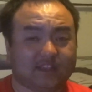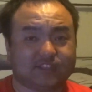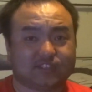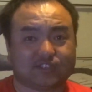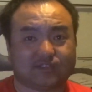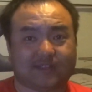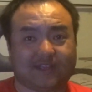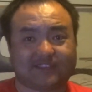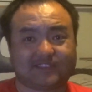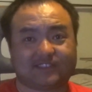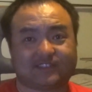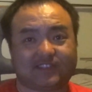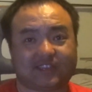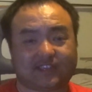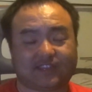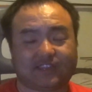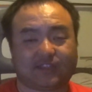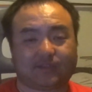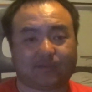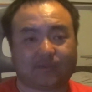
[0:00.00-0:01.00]
So that's the
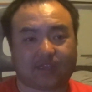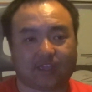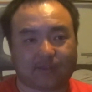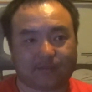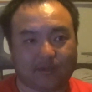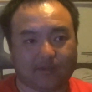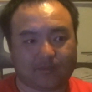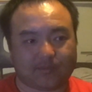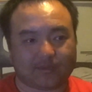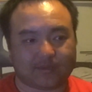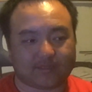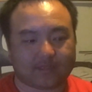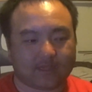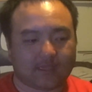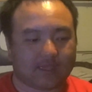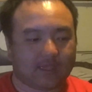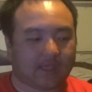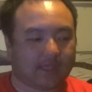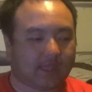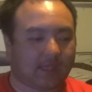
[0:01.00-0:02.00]
technique we came up with,
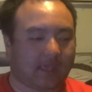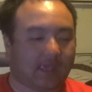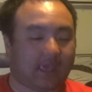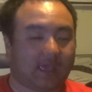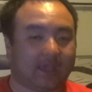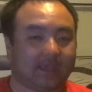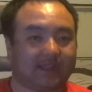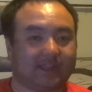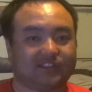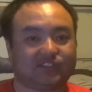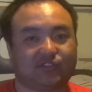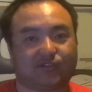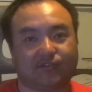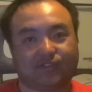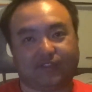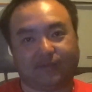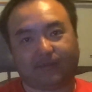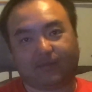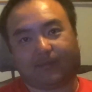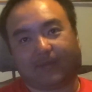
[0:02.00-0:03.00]
and I
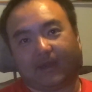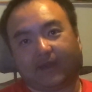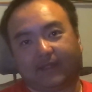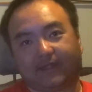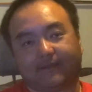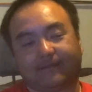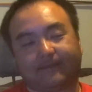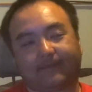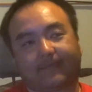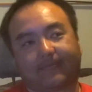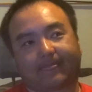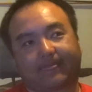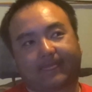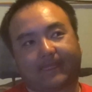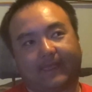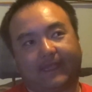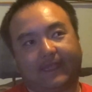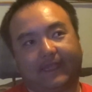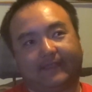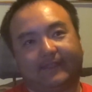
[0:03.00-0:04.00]
told them about it,
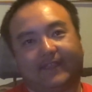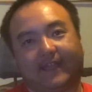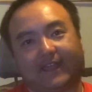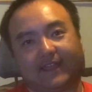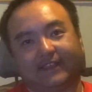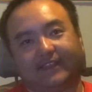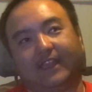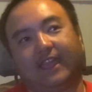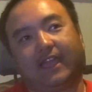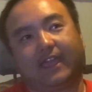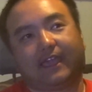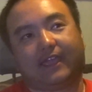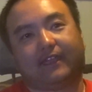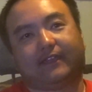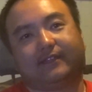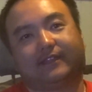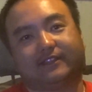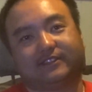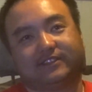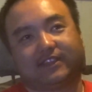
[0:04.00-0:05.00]
and that
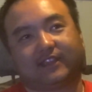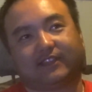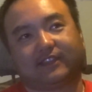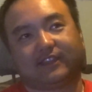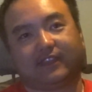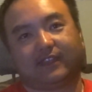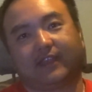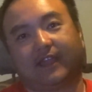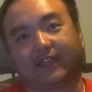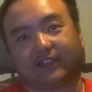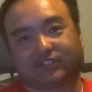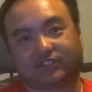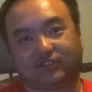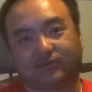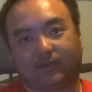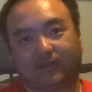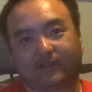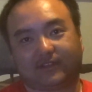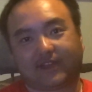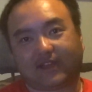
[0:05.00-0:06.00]
day the technique actually
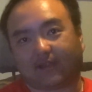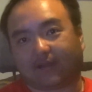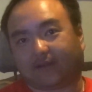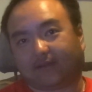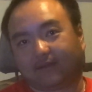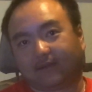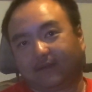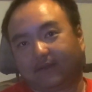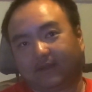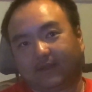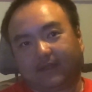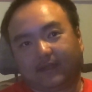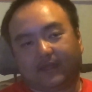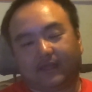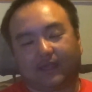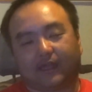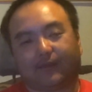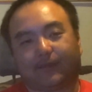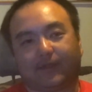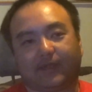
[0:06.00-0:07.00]
worked out.
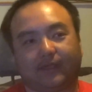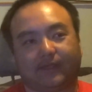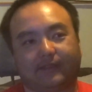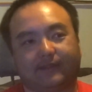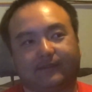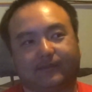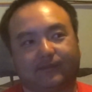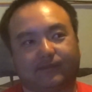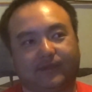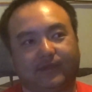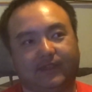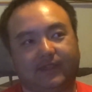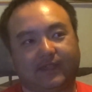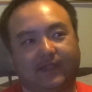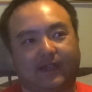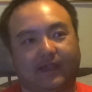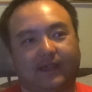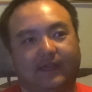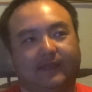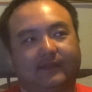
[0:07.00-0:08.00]
I mean, we
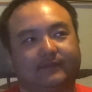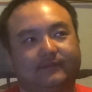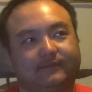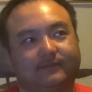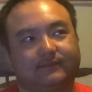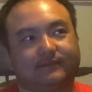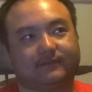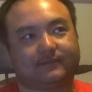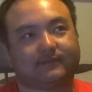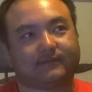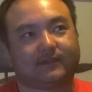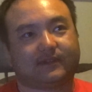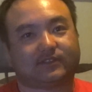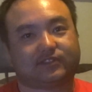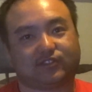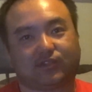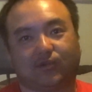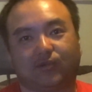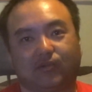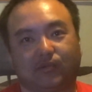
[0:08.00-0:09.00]
got a
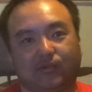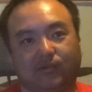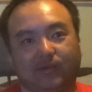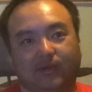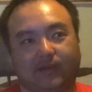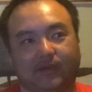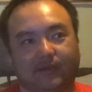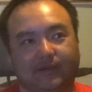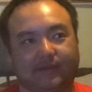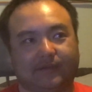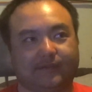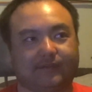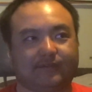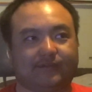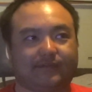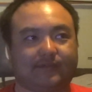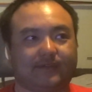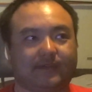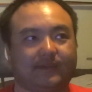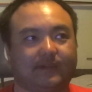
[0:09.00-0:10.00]
total
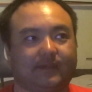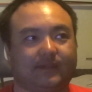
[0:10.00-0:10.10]
of,